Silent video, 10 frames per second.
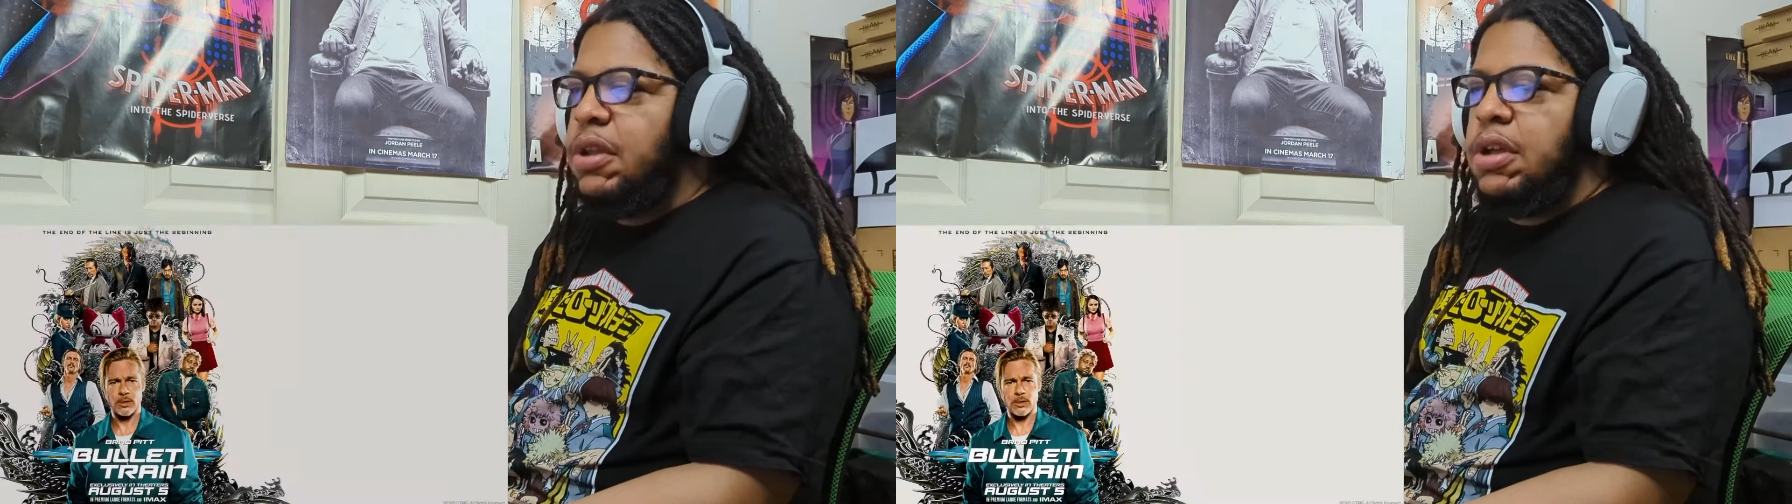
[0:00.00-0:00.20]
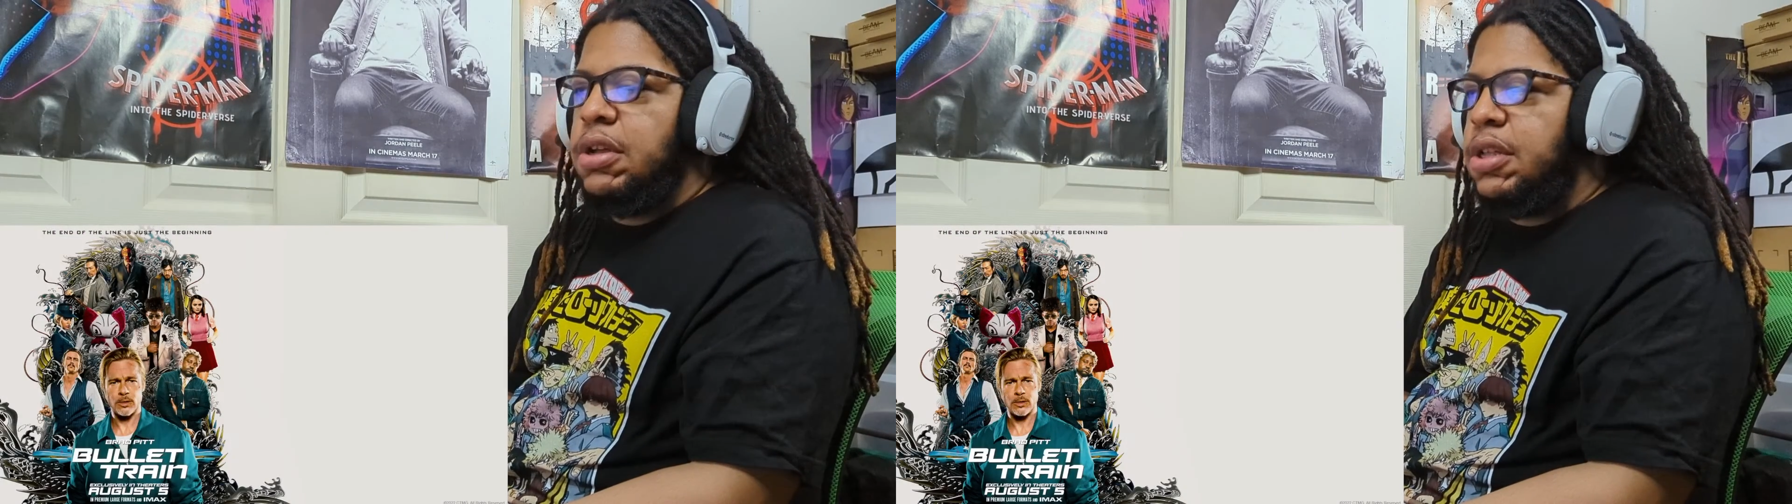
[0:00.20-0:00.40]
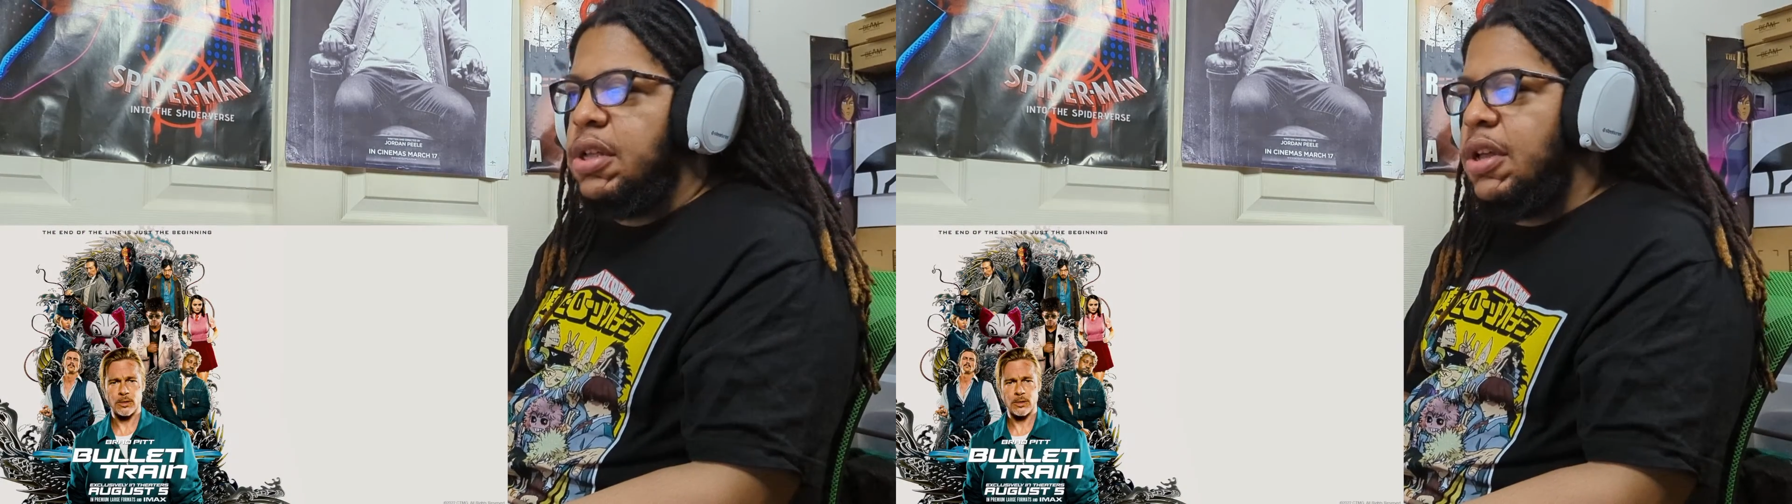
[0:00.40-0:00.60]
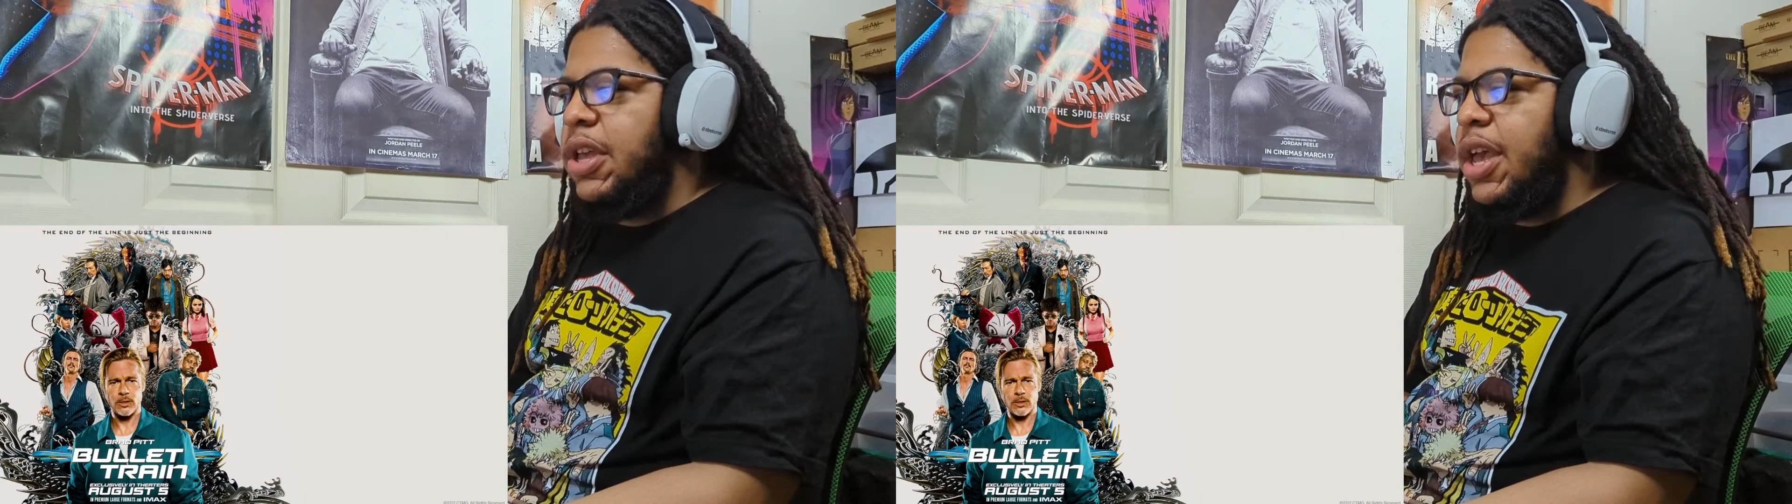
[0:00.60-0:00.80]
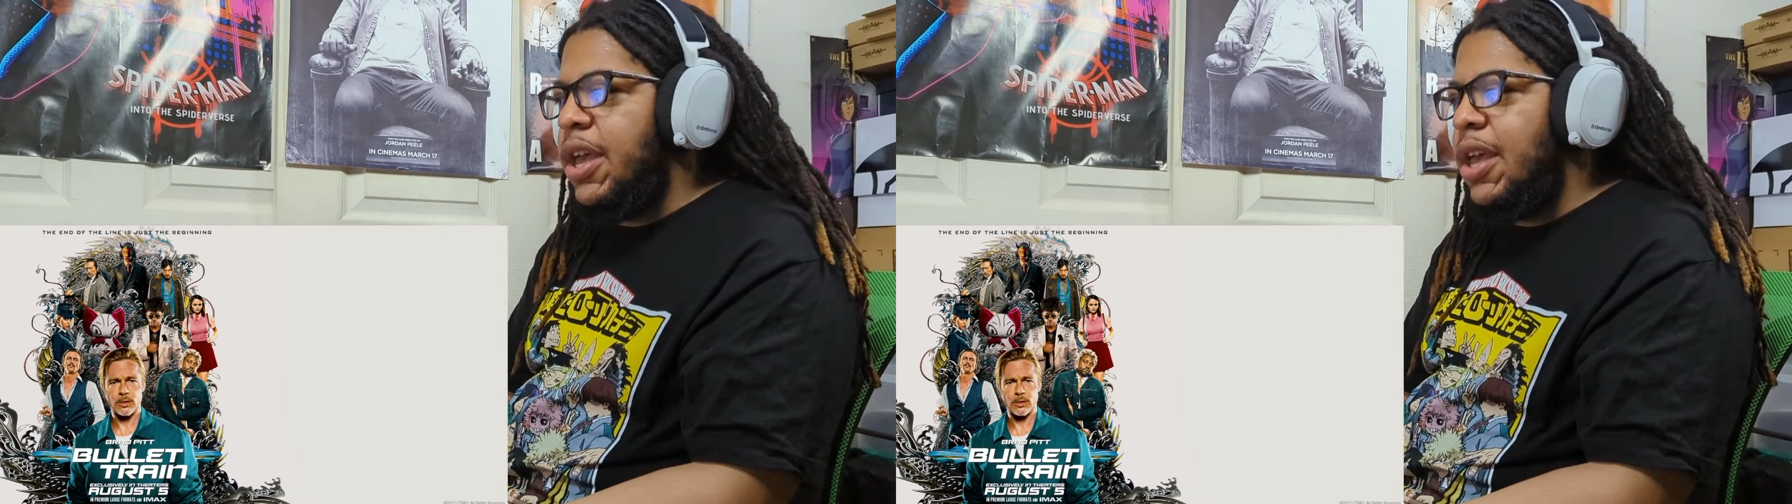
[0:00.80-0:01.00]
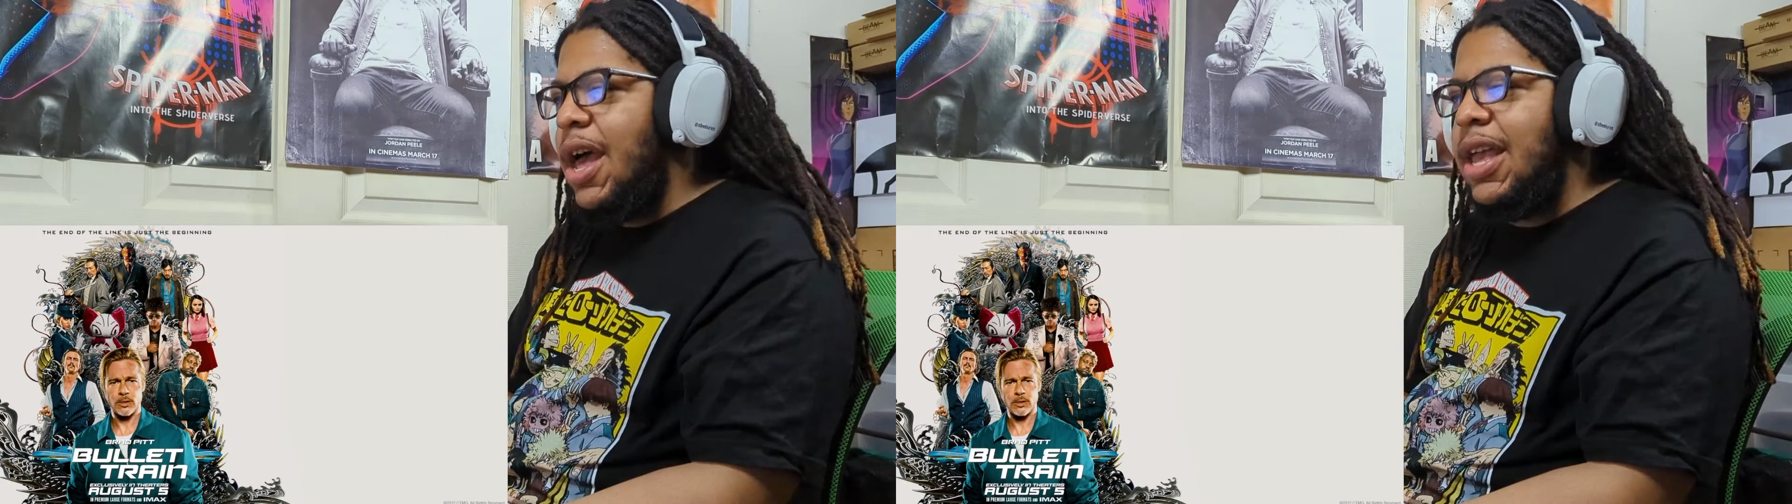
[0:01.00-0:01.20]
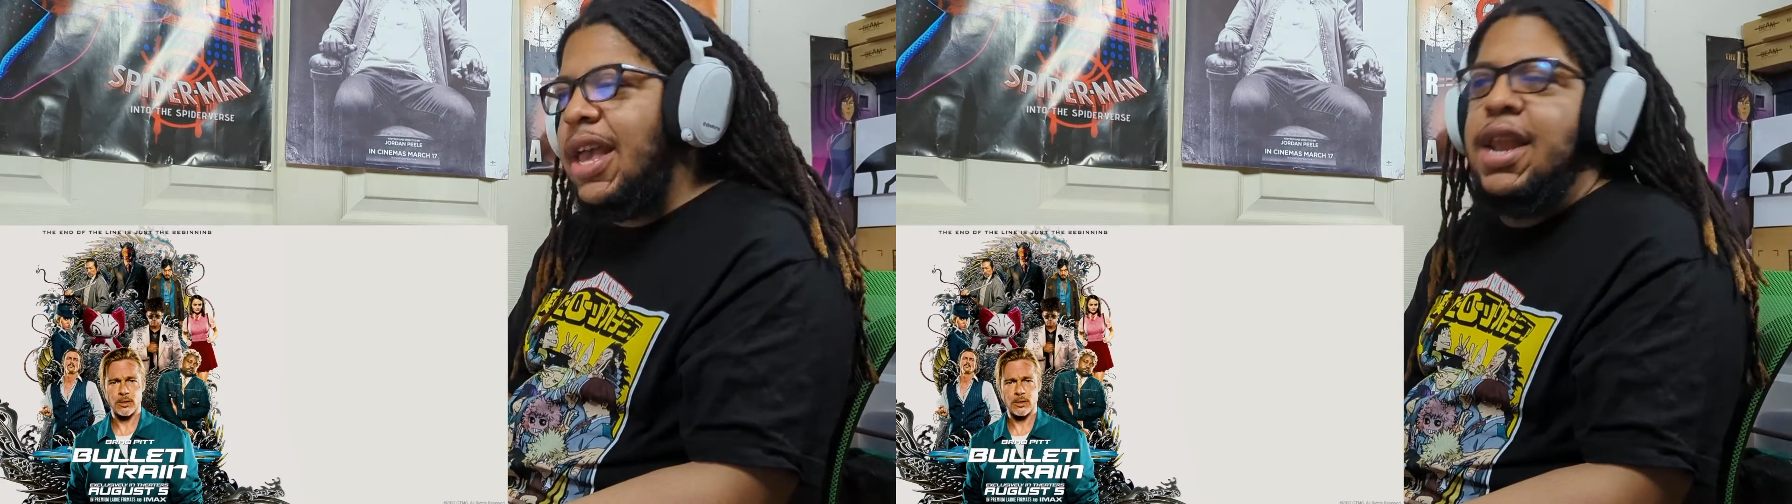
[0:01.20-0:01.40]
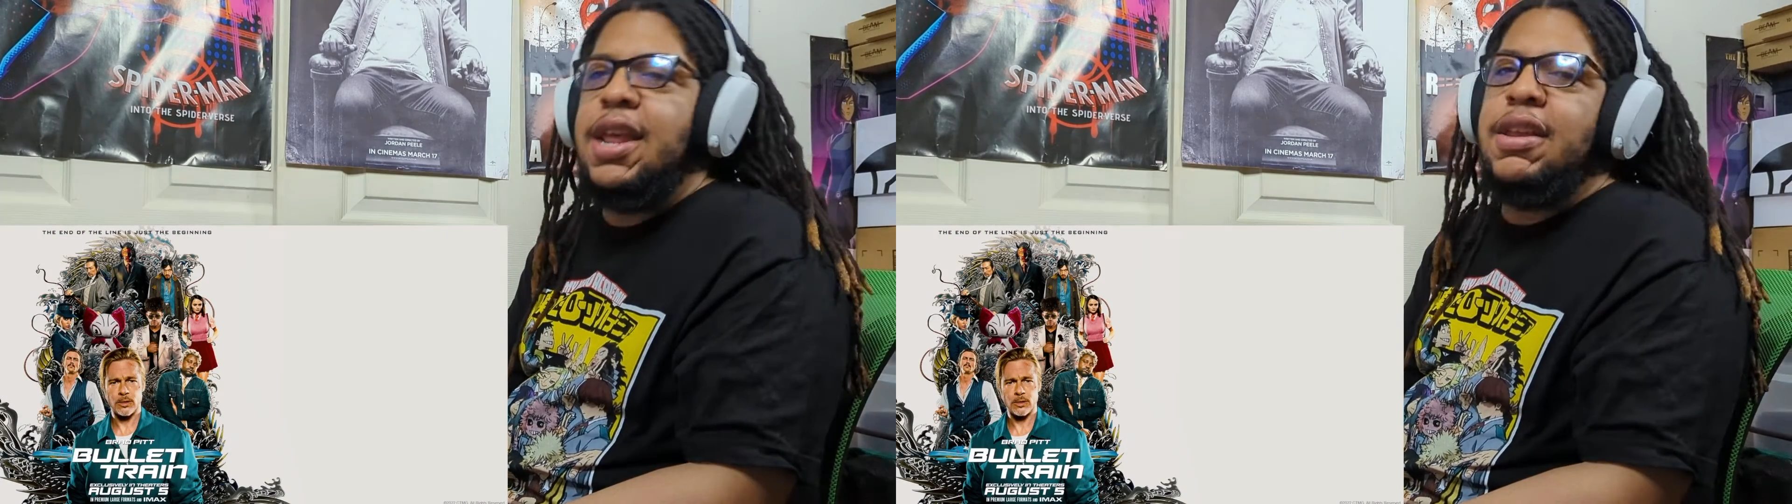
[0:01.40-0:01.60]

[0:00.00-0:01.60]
Oh, okay. I get